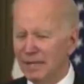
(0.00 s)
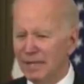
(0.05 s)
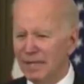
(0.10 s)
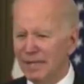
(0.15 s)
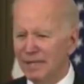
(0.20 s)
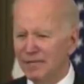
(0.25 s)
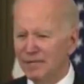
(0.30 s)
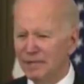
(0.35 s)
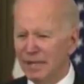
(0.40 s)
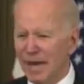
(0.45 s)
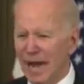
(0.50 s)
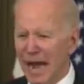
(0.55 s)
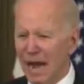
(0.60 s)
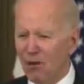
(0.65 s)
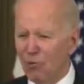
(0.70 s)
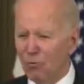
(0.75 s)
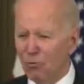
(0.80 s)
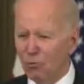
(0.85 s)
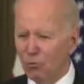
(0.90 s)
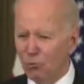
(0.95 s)
It's
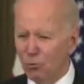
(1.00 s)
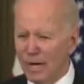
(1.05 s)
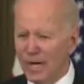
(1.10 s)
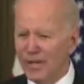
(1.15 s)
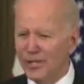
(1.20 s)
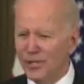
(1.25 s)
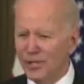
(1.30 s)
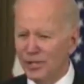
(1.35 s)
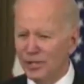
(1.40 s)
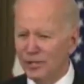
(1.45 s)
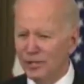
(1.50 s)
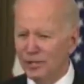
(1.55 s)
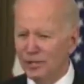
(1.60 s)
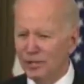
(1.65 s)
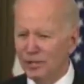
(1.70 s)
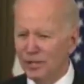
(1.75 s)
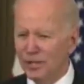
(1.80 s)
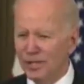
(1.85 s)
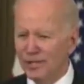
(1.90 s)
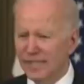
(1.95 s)

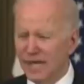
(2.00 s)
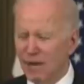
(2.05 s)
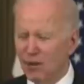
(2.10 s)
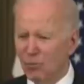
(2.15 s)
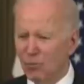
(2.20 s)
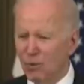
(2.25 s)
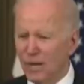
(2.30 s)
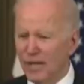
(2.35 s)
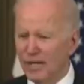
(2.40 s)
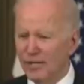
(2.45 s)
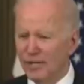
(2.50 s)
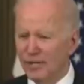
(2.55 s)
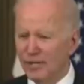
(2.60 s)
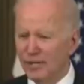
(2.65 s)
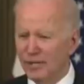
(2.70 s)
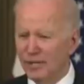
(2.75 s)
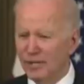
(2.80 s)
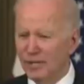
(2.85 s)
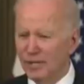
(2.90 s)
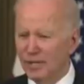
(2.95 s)
outrageous. It's
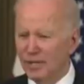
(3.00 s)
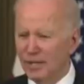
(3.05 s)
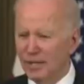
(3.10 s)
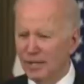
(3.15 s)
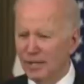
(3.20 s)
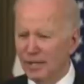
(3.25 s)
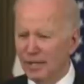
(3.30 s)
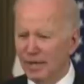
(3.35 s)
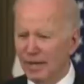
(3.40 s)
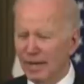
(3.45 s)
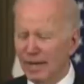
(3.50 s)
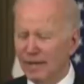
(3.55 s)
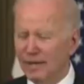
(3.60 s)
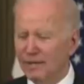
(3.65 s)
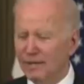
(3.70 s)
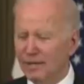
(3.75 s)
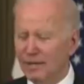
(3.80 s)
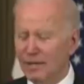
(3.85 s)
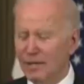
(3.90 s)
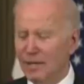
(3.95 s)
outrageous.
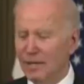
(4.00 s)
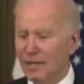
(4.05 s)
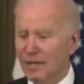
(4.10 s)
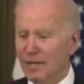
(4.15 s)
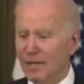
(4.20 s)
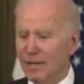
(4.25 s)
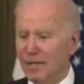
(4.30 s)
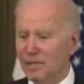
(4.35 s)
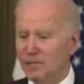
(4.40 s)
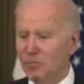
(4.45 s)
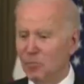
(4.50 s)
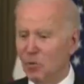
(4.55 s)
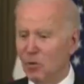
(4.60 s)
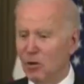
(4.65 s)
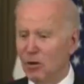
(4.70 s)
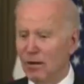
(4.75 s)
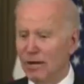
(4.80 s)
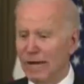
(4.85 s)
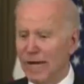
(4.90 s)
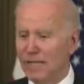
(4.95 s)
And it's
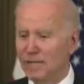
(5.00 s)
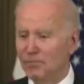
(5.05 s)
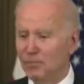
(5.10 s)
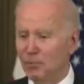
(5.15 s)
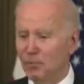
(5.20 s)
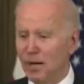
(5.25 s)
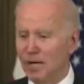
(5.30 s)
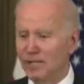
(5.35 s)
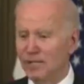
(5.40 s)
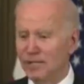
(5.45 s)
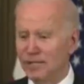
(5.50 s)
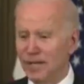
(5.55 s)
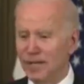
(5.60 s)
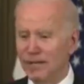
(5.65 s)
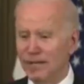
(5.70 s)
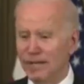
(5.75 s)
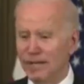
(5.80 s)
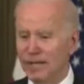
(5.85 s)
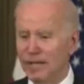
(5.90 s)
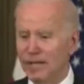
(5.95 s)
more an aspiration than
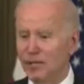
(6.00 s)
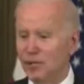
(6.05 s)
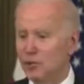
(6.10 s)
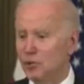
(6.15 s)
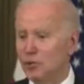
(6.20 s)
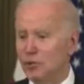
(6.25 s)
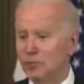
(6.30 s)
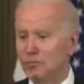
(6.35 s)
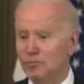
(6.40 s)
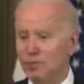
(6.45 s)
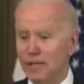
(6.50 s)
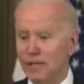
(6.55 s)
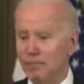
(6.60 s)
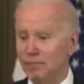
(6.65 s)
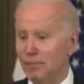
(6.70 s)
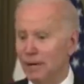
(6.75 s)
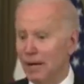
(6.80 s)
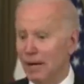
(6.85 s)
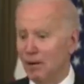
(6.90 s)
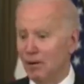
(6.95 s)
anything. He shouldn't be in
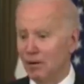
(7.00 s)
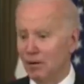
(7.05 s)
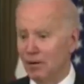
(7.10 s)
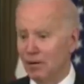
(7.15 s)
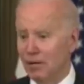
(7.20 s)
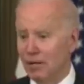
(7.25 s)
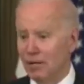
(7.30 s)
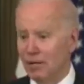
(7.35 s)
power.